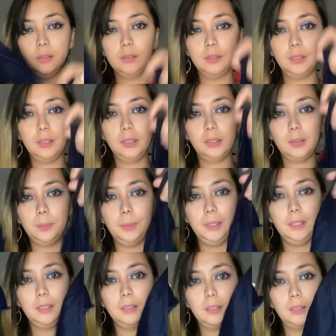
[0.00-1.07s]
they're like a
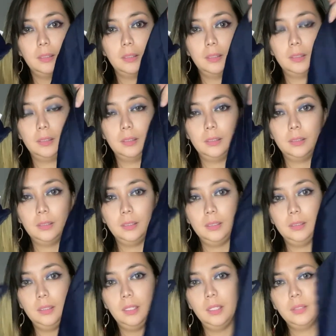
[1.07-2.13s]
pair.
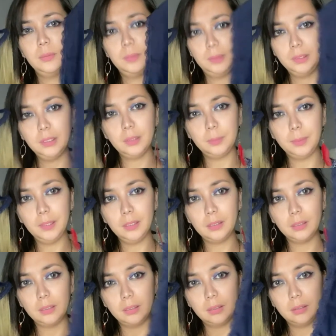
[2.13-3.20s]
They are really a pair.
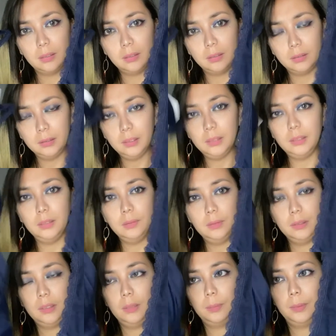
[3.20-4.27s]
Yeah, they're
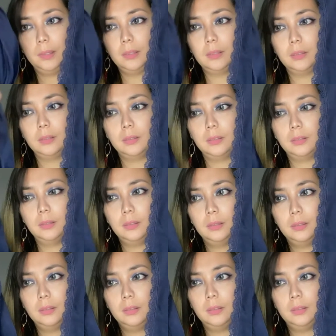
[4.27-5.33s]
really a pair.
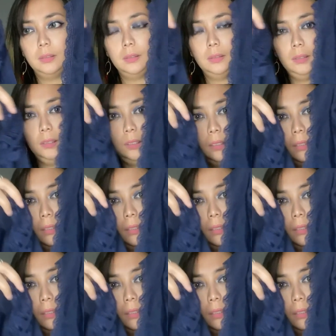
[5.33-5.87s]
Yeah,